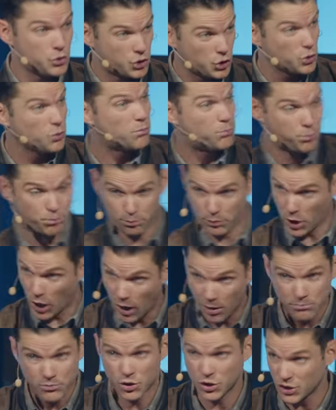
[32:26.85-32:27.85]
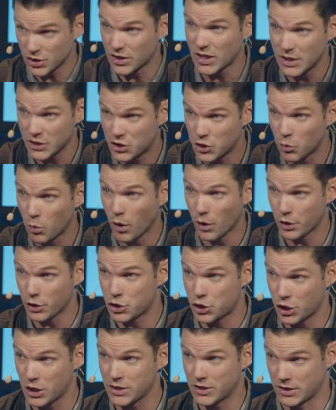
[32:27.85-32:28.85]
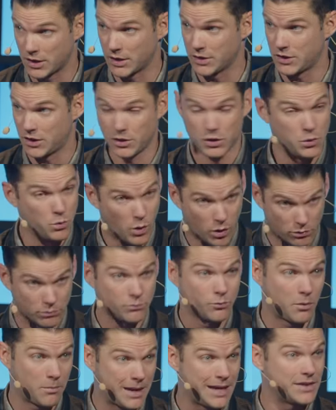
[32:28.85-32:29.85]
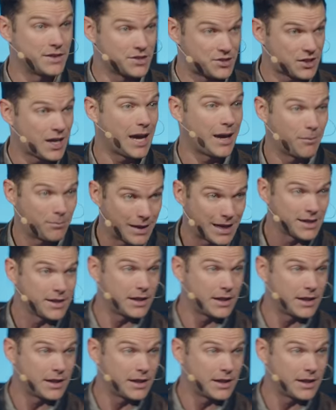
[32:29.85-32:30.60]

do come just as you are to Jesus and you won't remain the same. That